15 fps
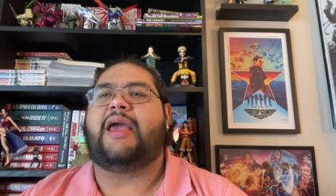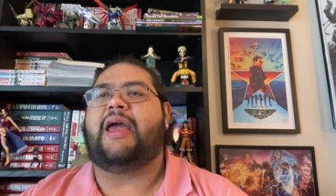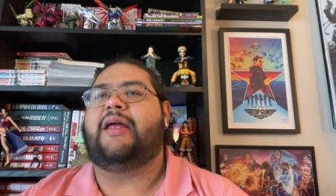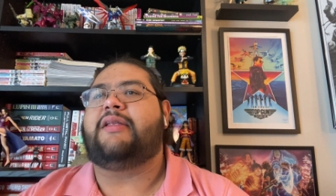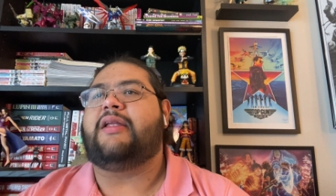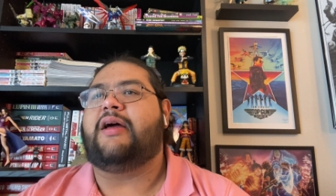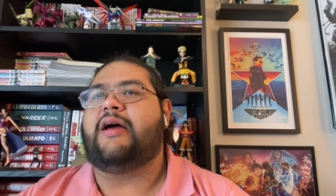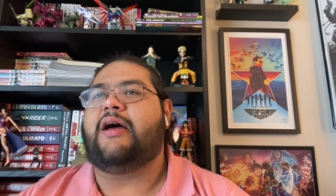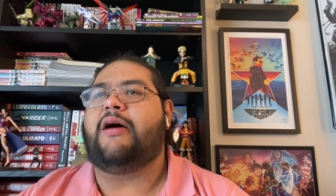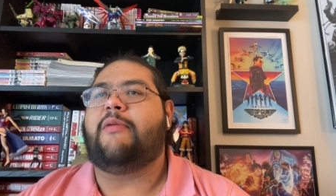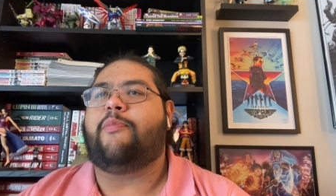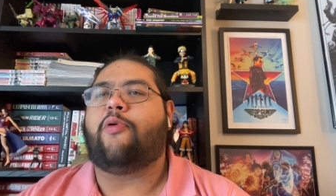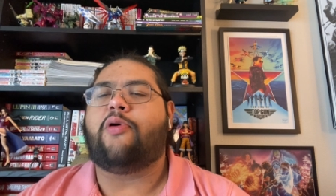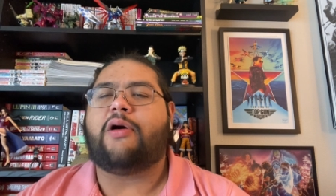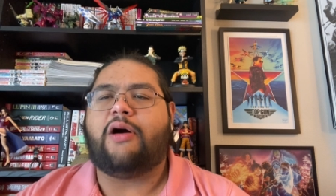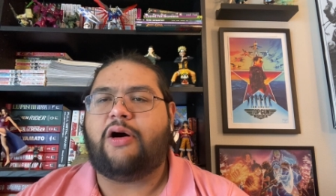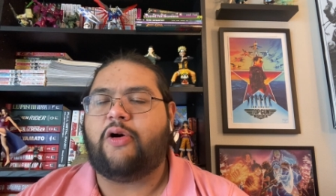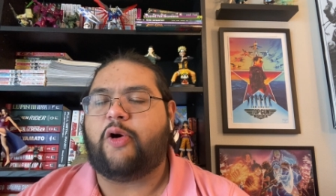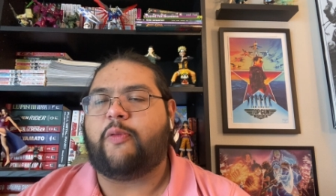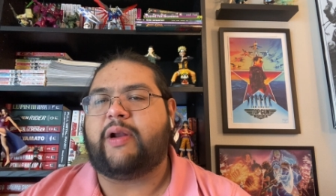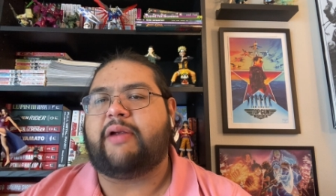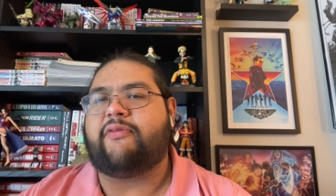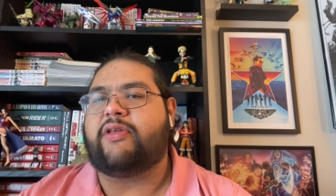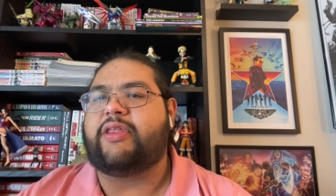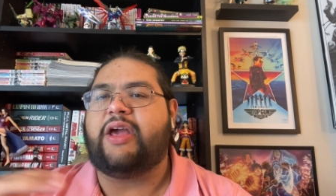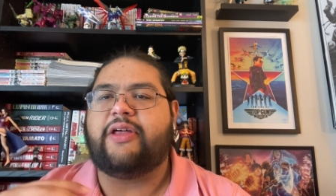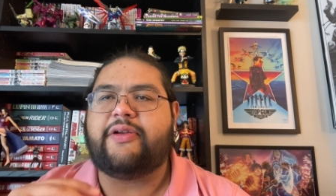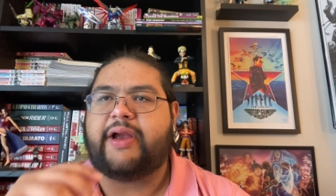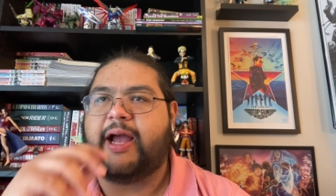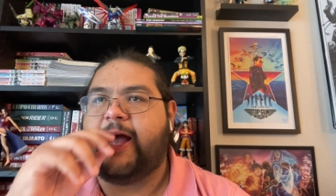And uh, Borhall, or whatever, the
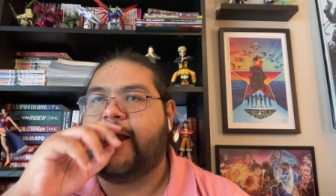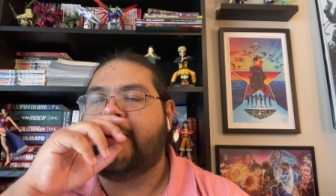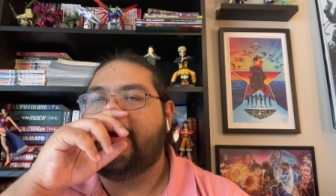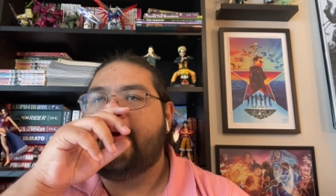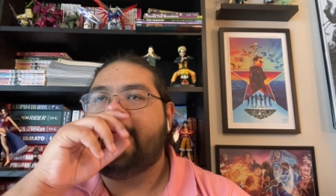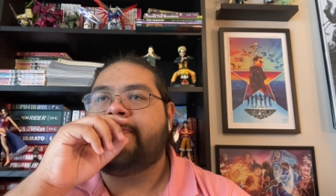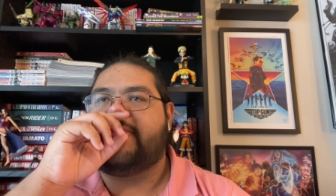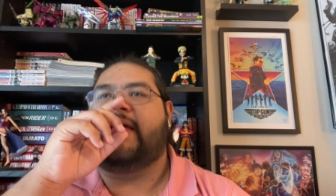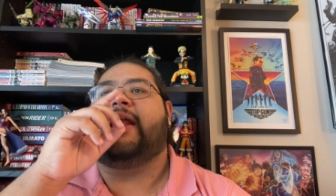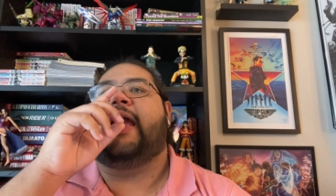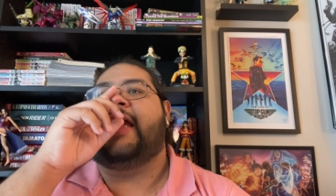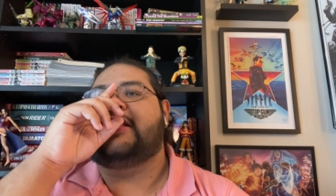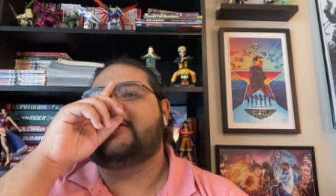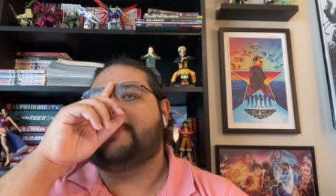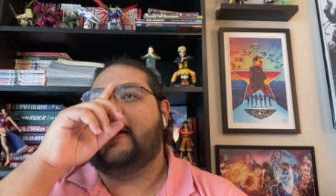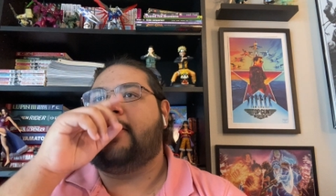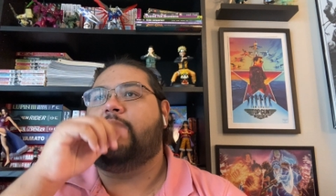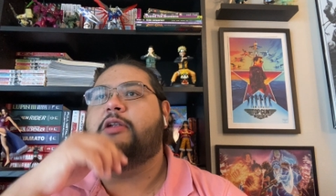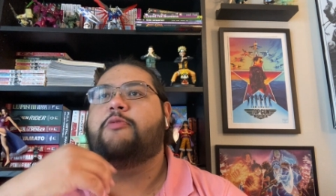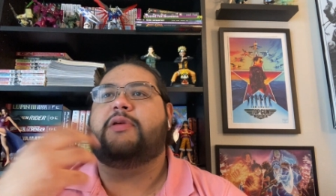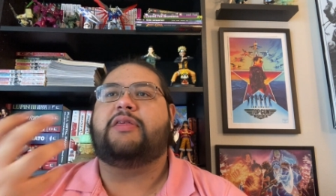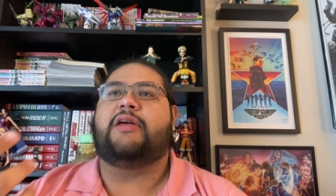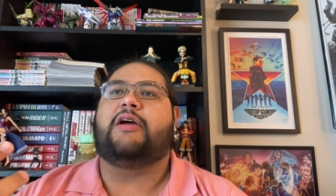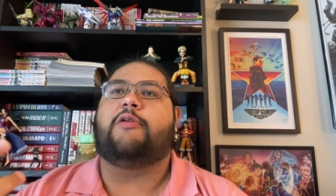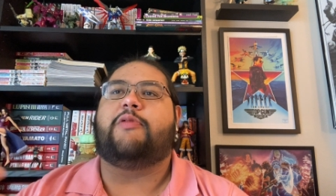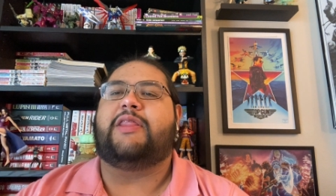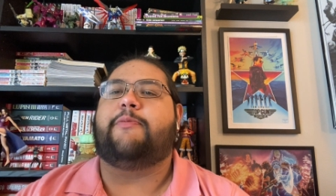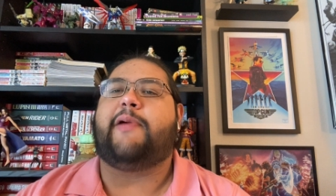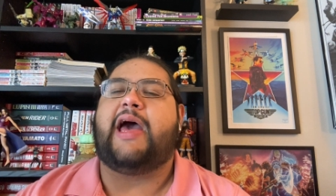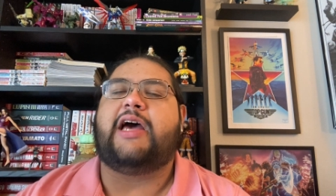other guy that hates Perrin with a
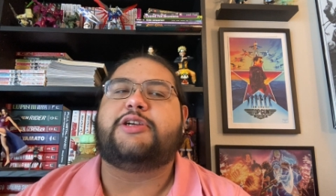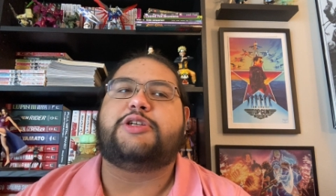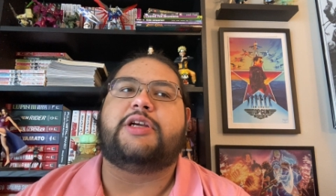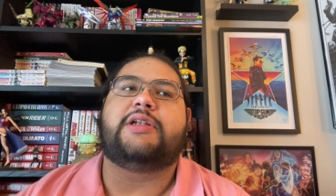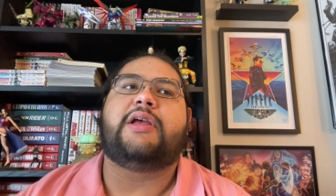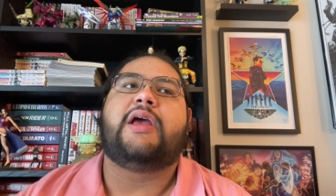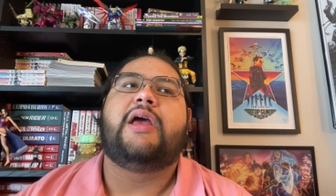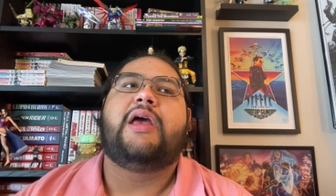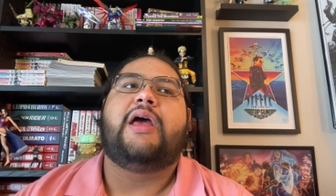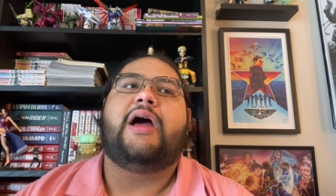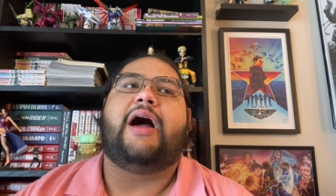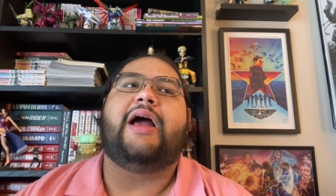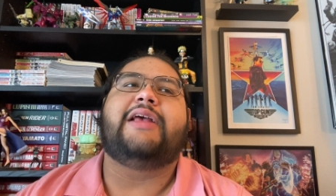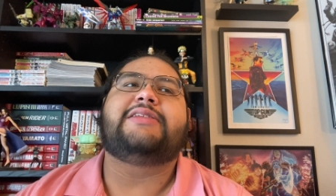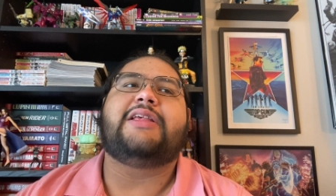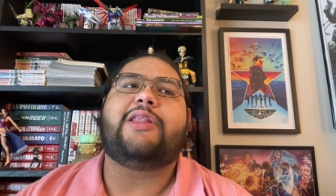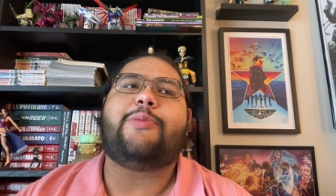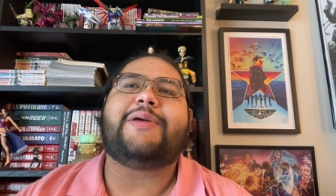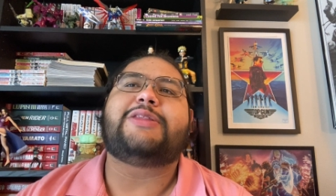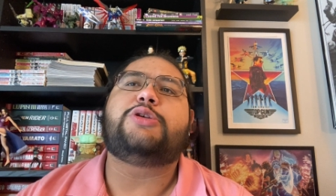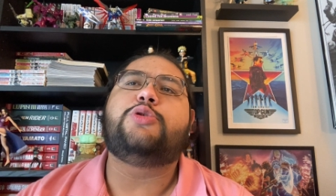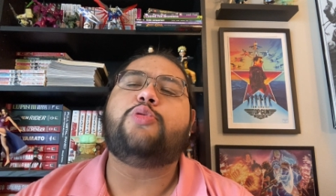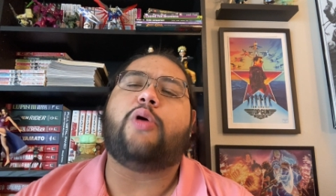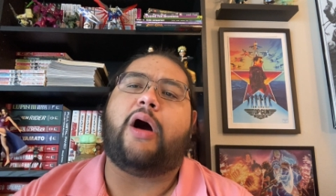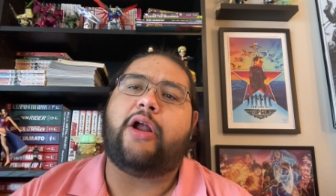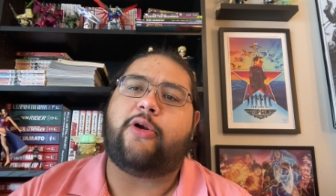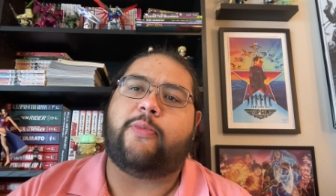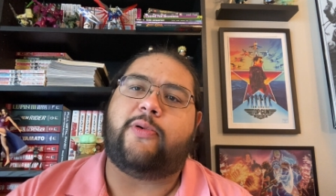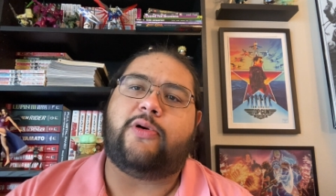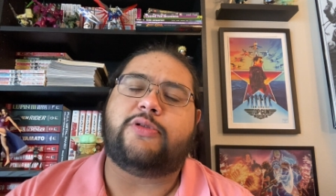with a passion, uh, is a little bit too
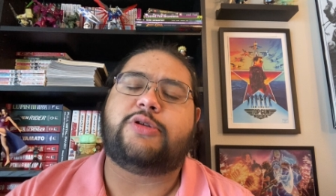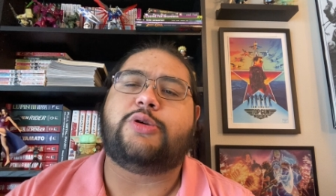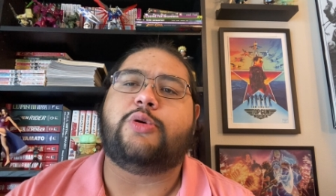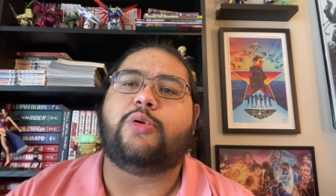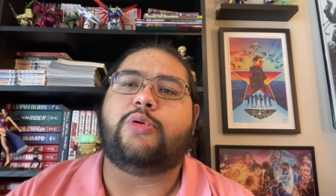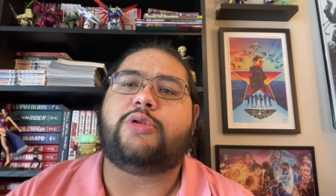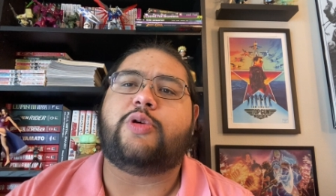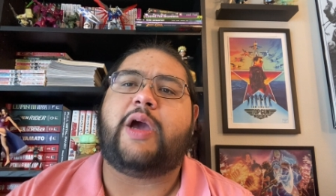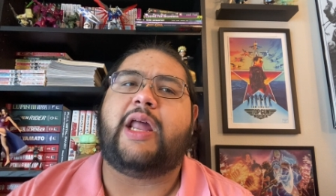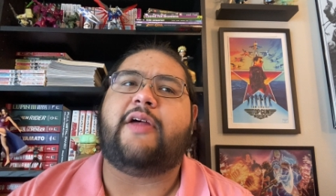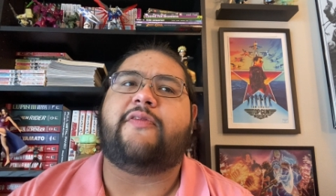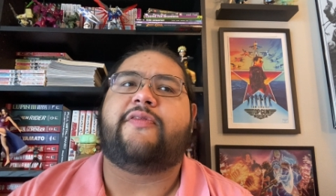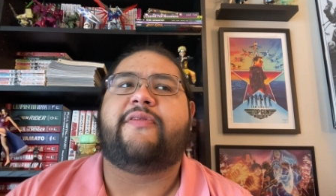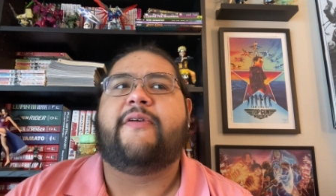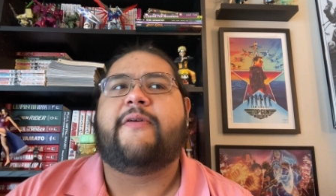honorable to to kind of